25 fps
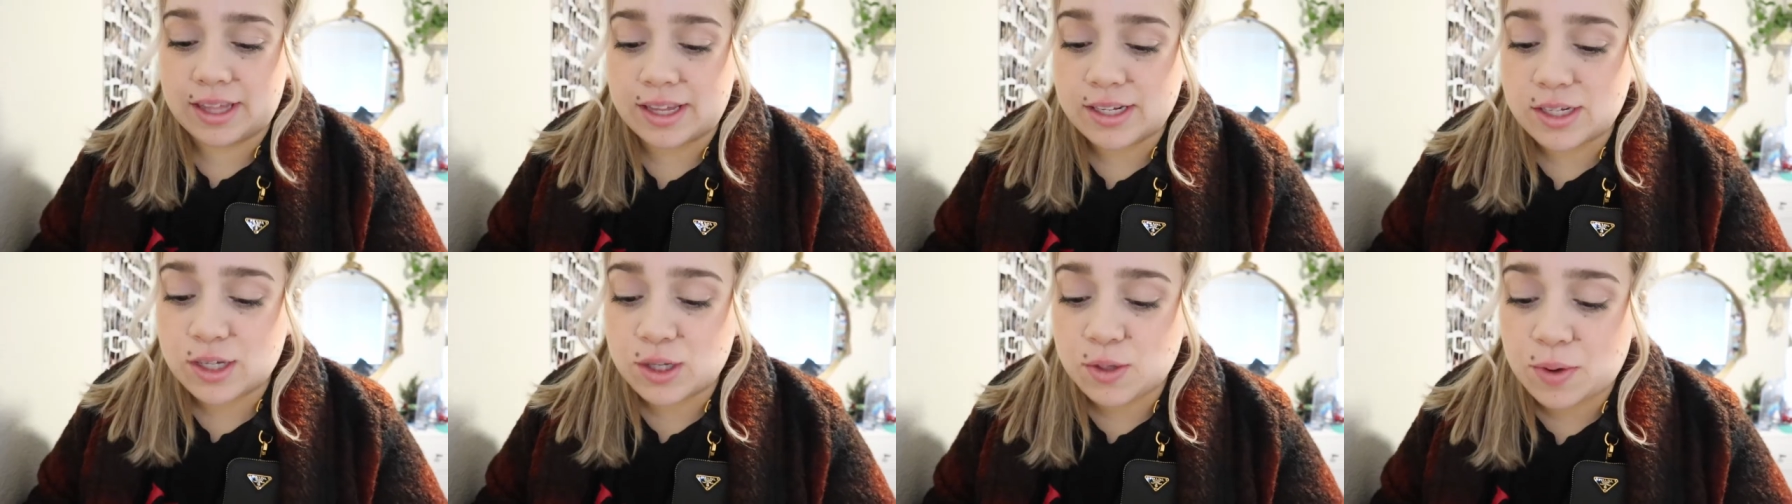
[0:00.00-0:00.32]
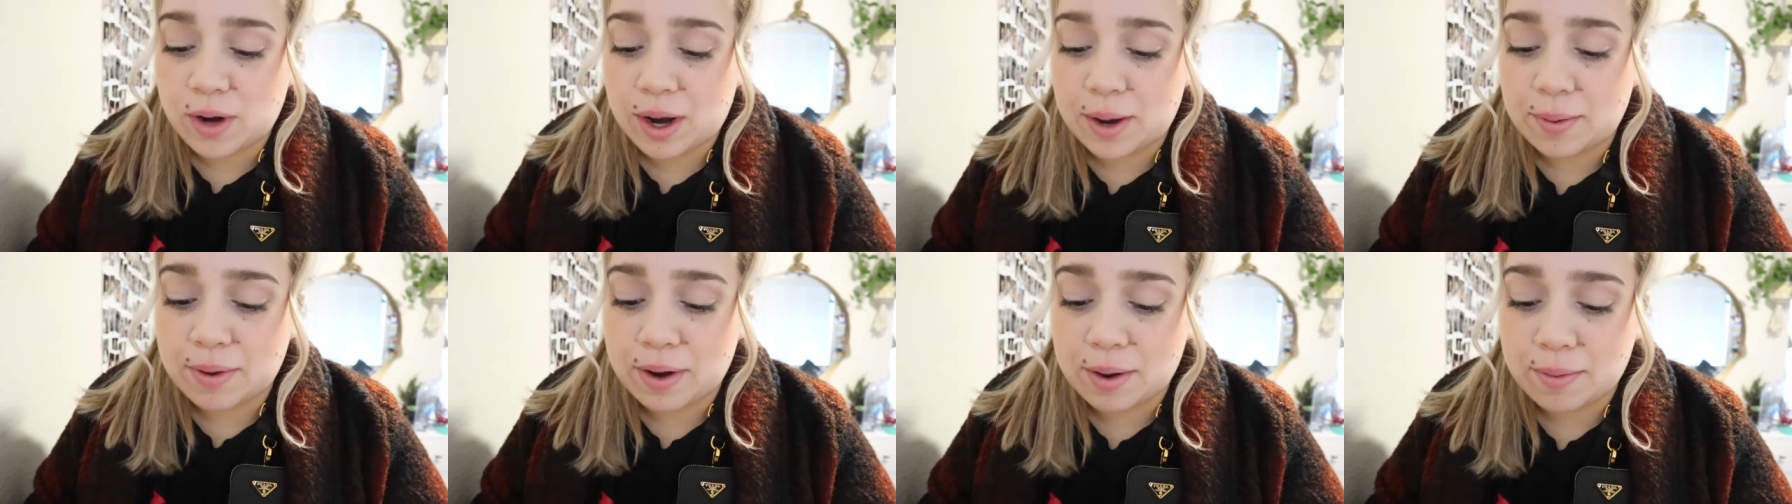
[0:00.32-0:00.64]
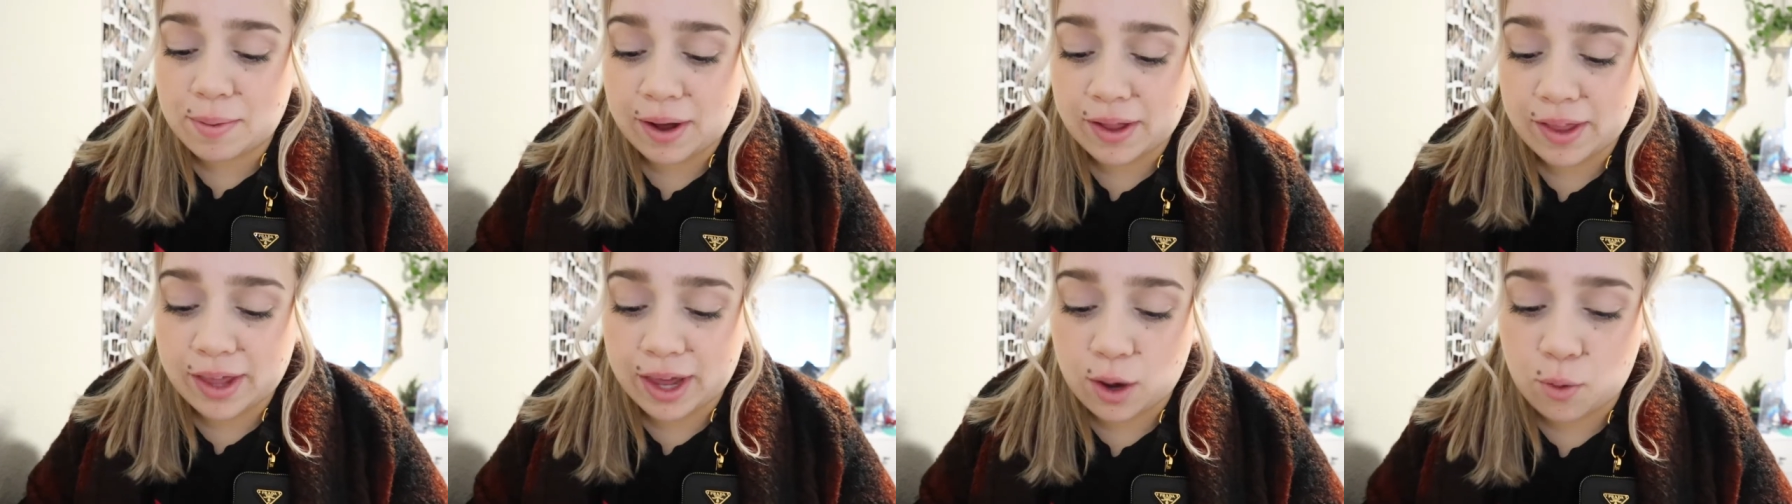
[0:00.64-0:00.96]
this is what I mean
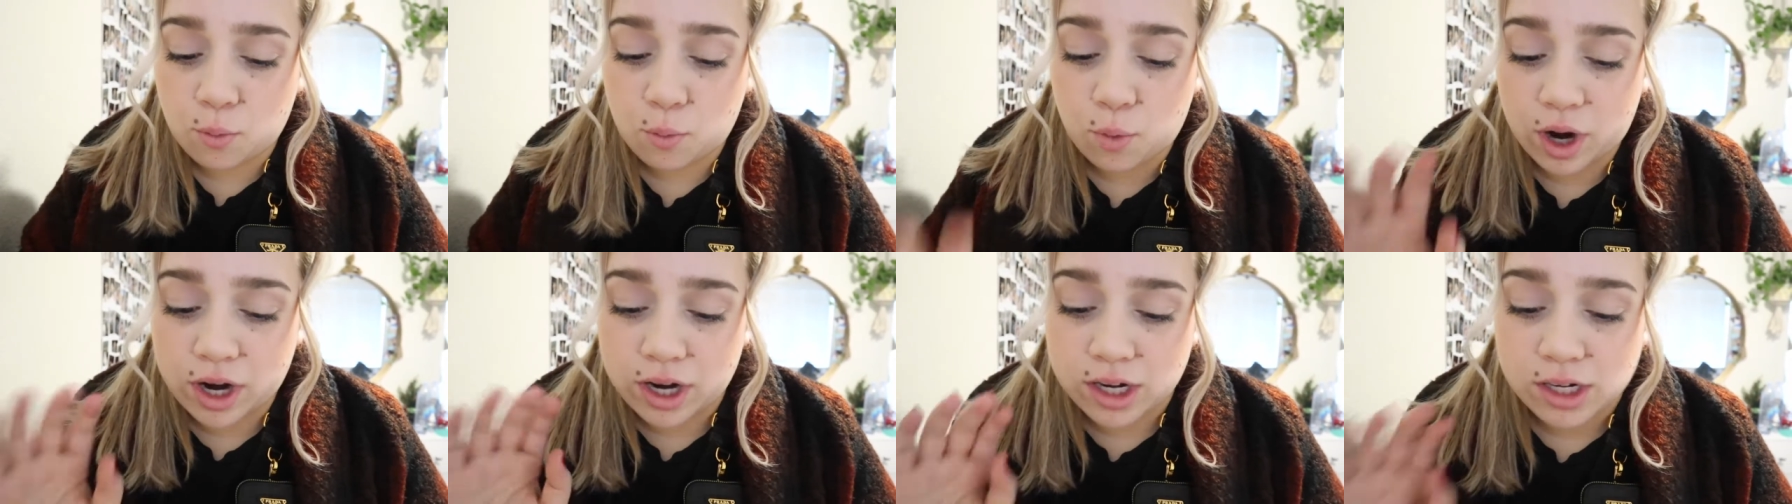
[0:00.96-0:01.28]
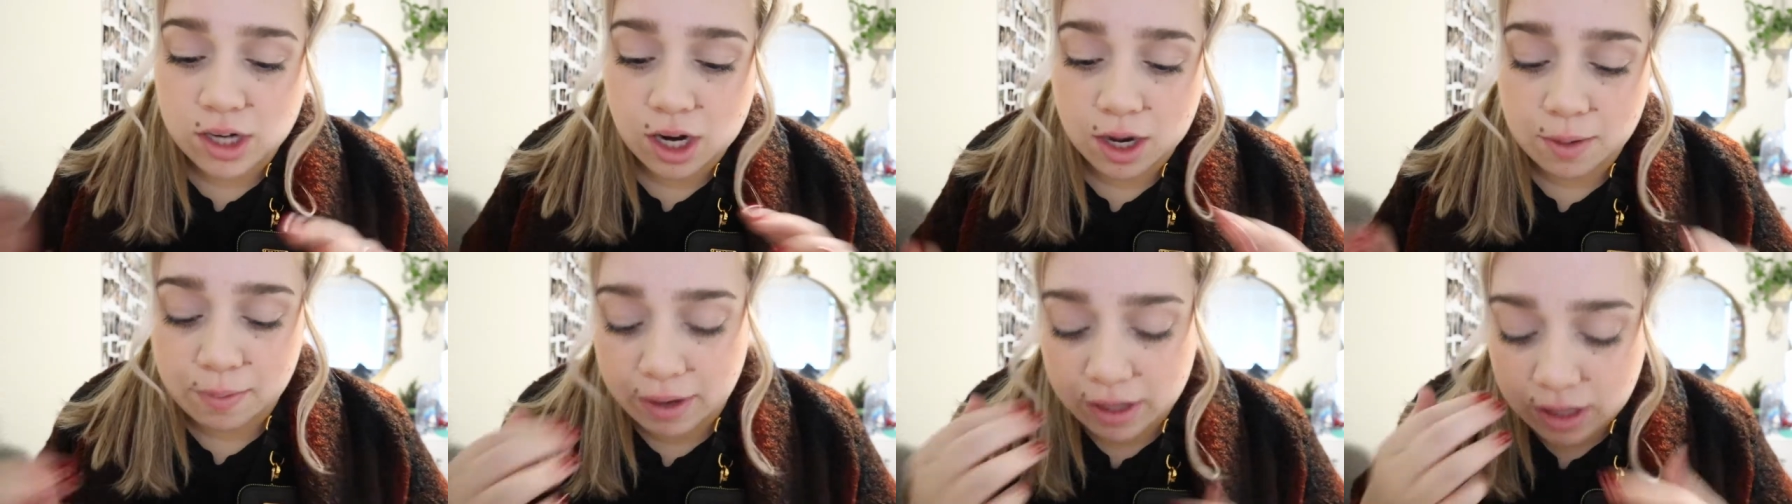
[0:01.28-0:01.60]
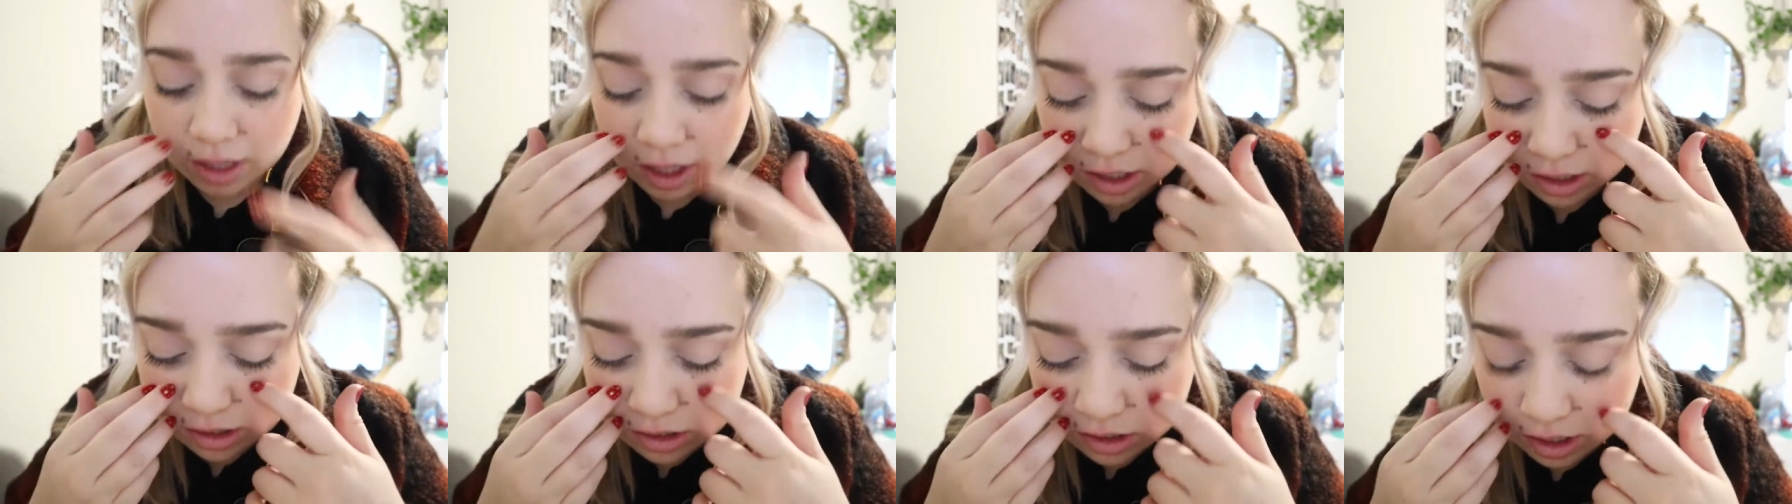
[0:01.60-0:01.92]
about like wanting to talk about
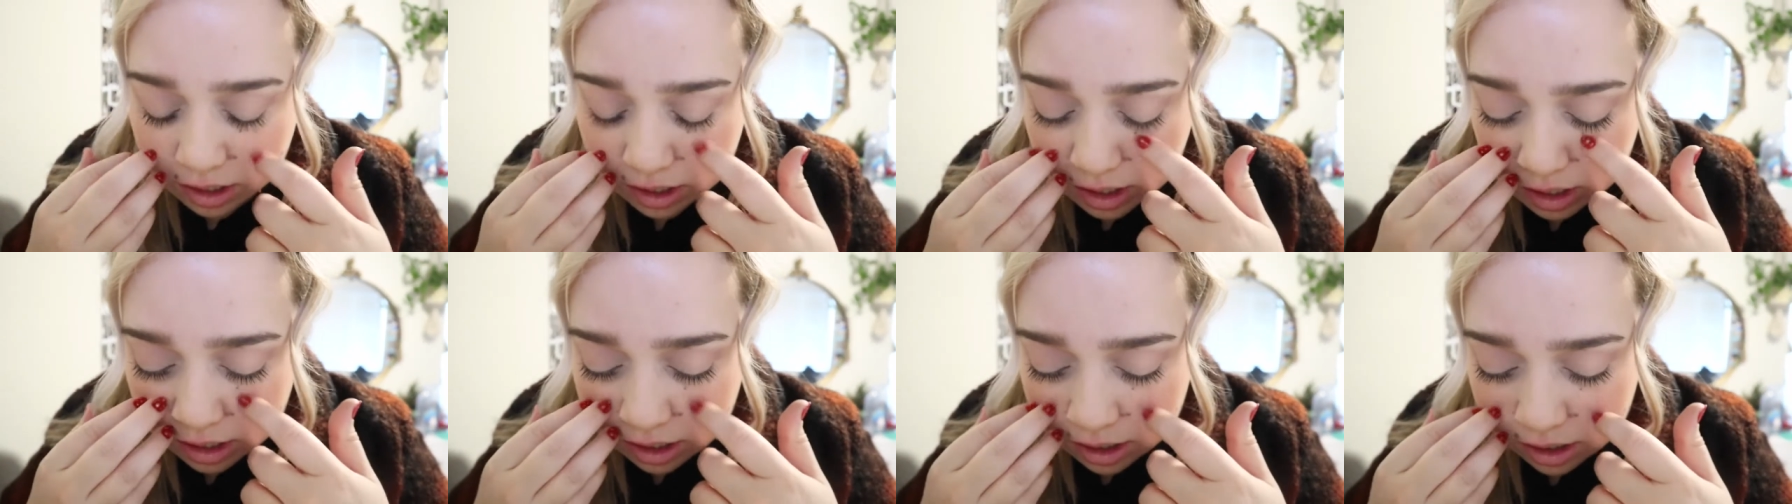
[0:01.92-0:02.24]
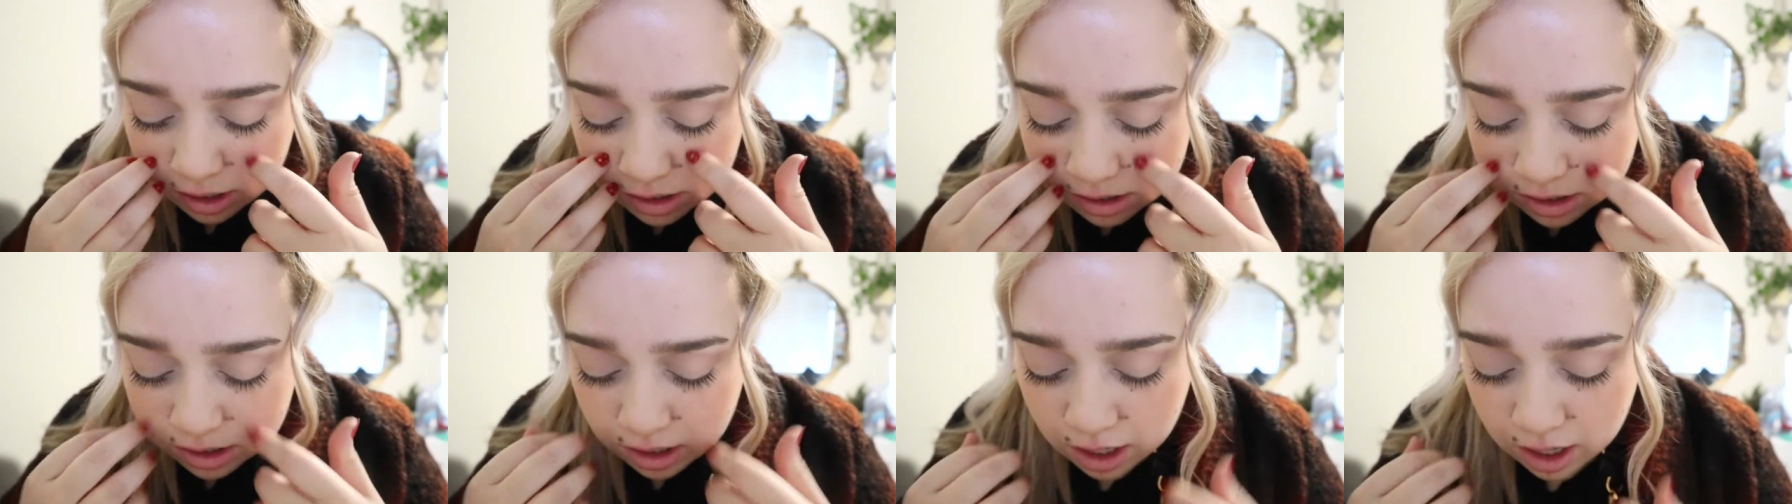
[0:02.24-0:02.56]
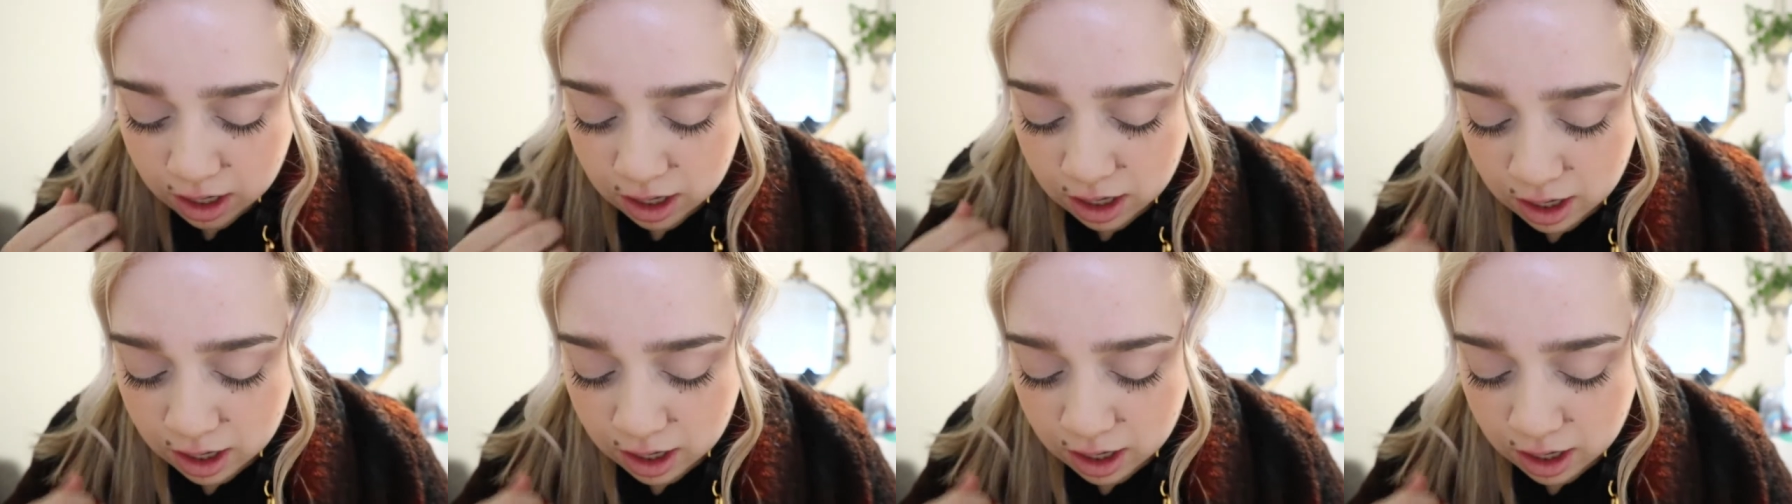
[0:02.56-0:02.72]
luxury things